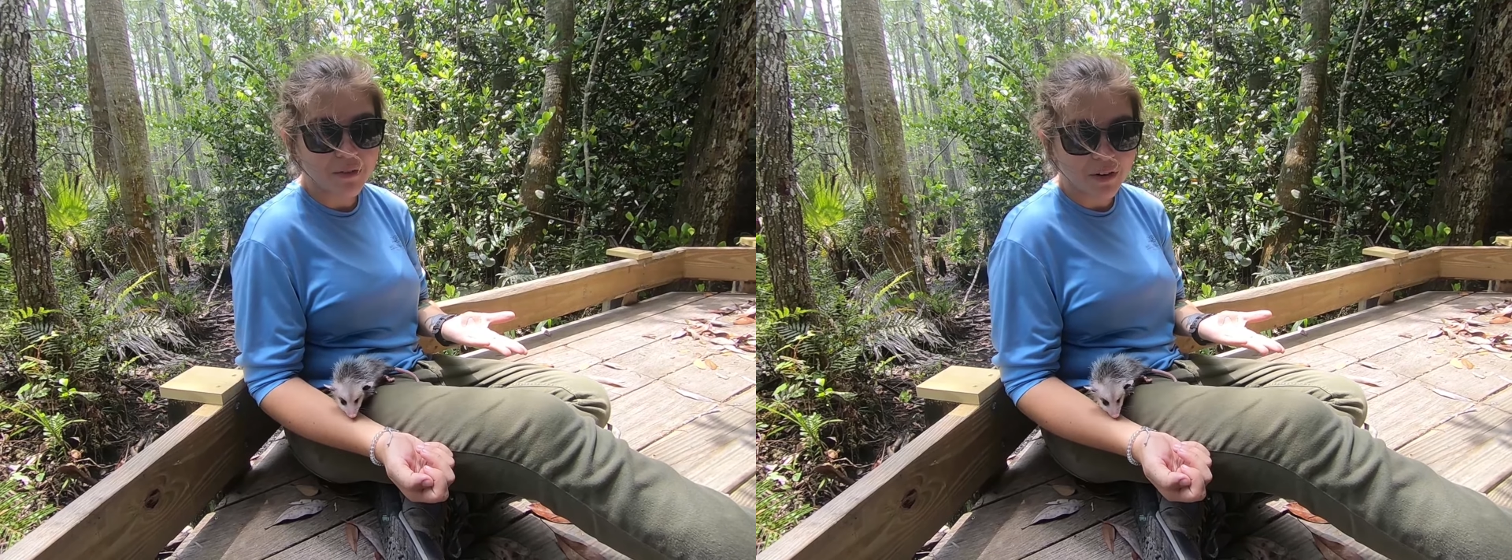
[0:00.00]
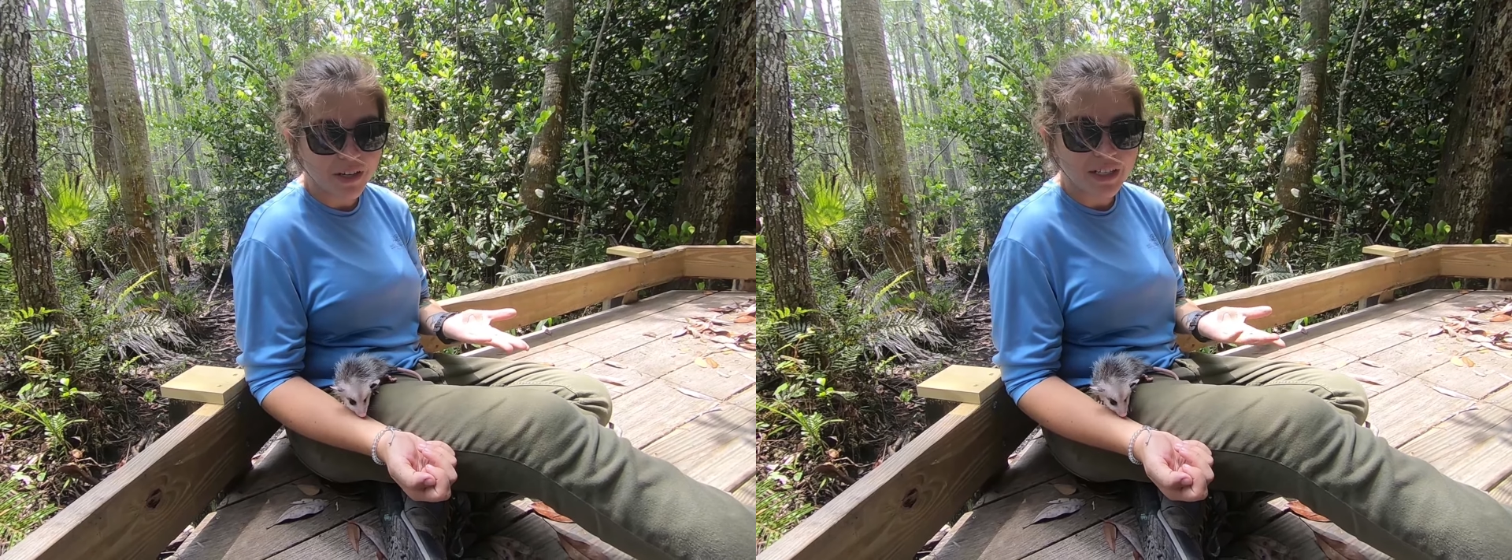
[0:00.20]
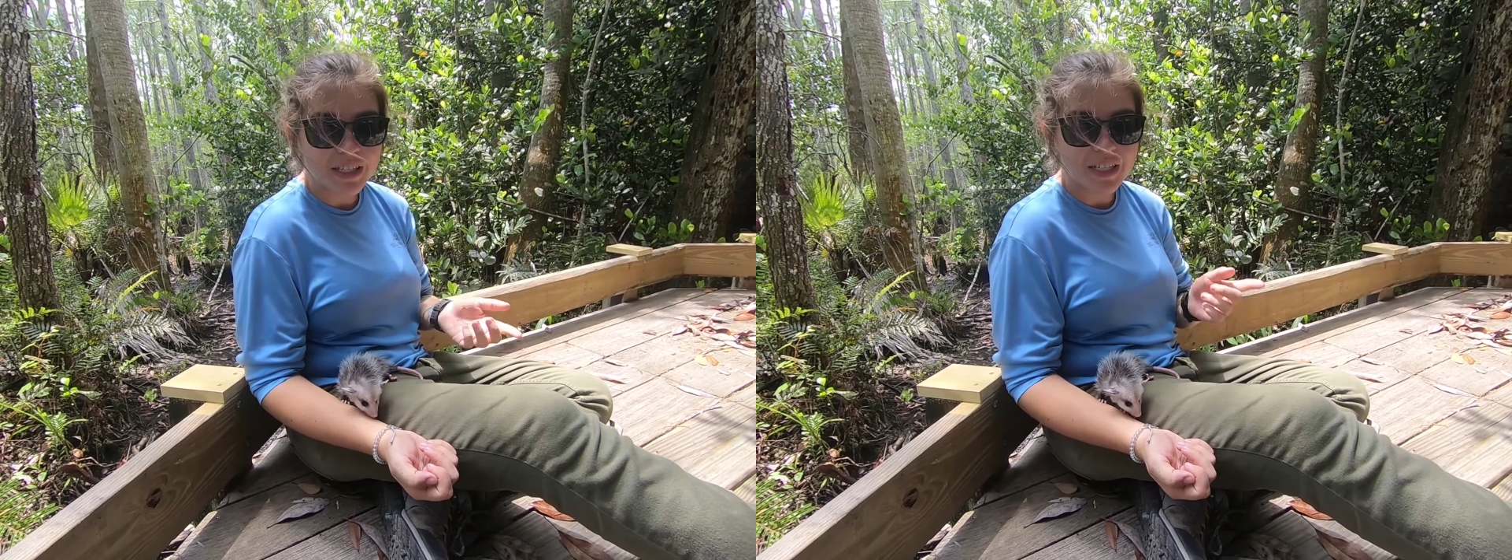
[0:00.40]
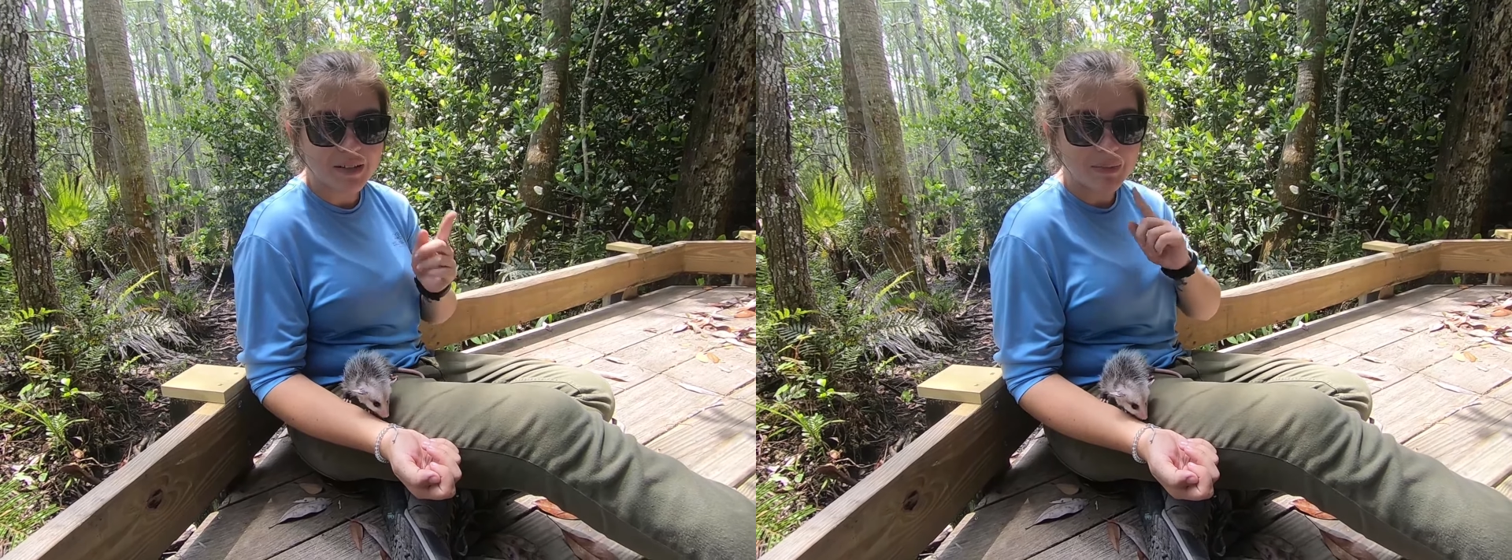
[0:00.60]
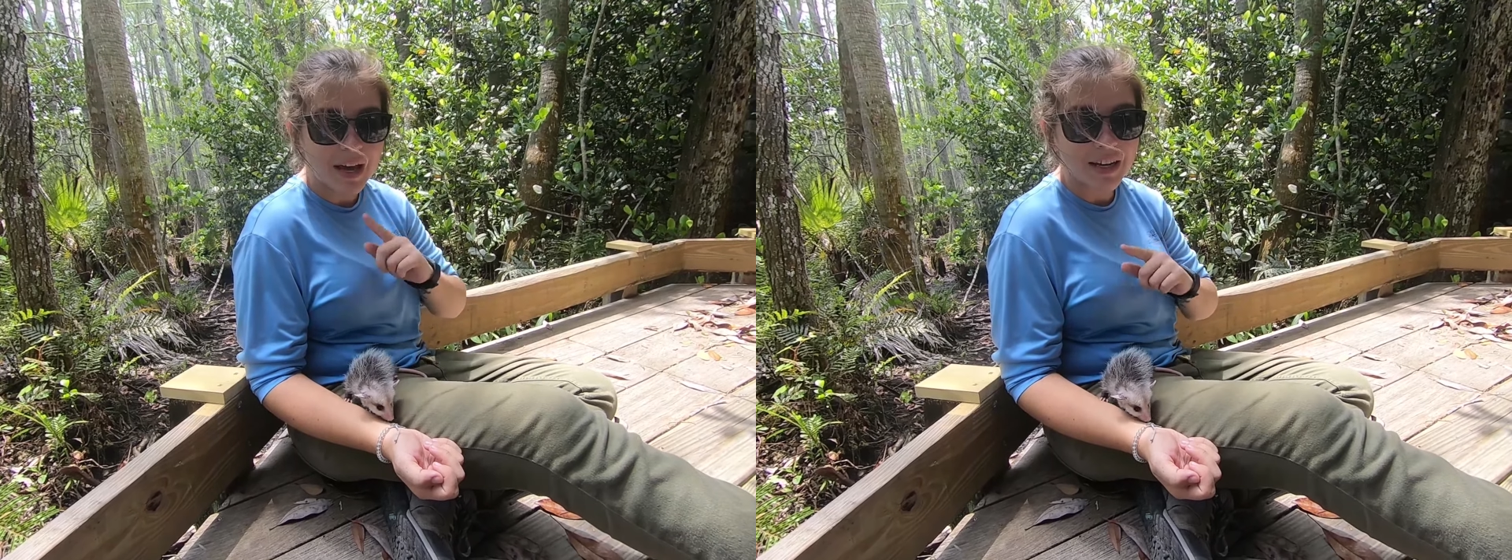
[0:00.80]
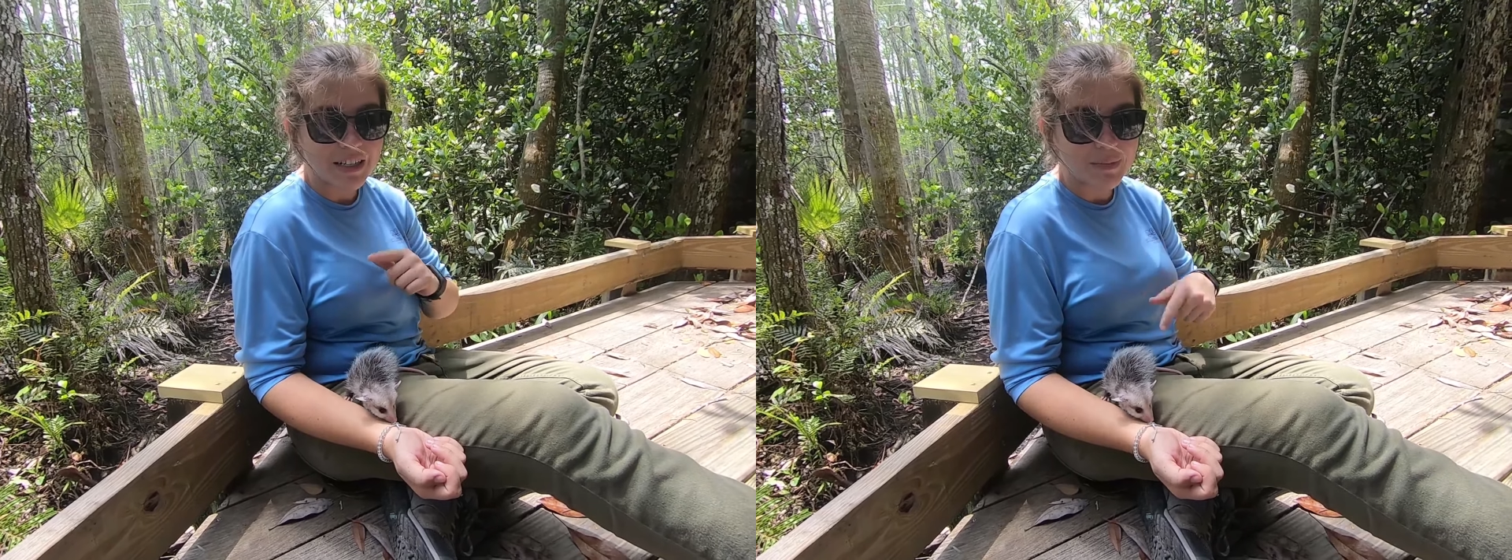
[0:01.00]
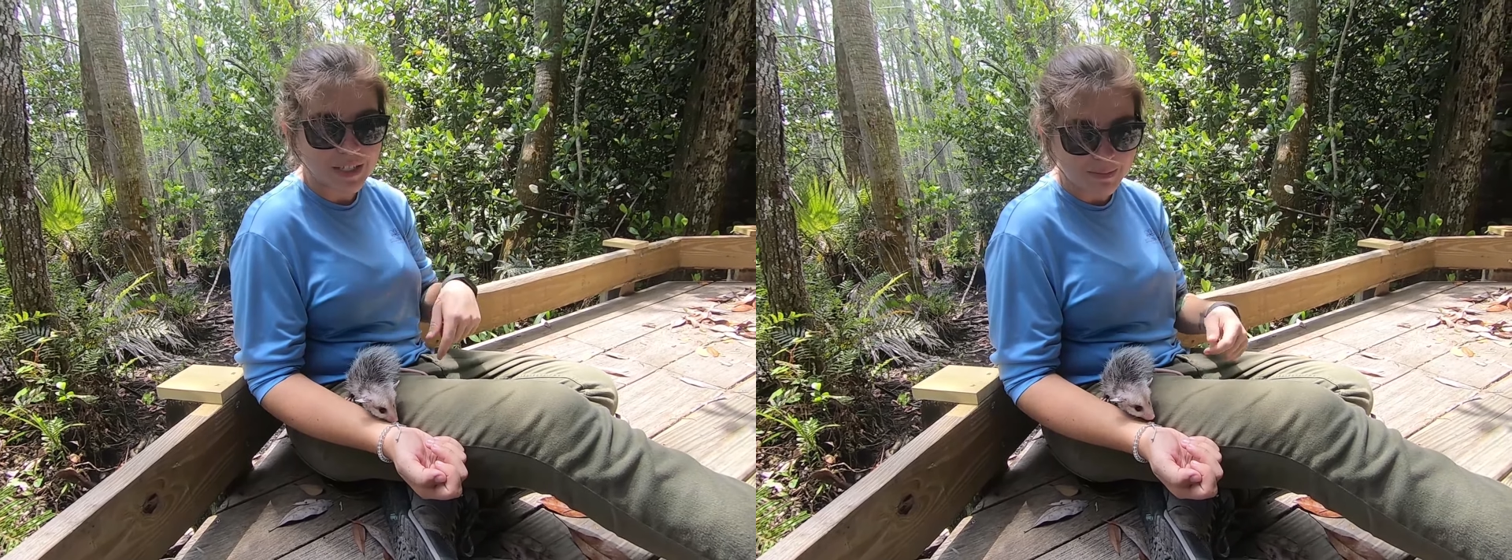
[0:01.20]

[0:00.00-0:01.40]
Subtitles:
We're going to send it back to Miss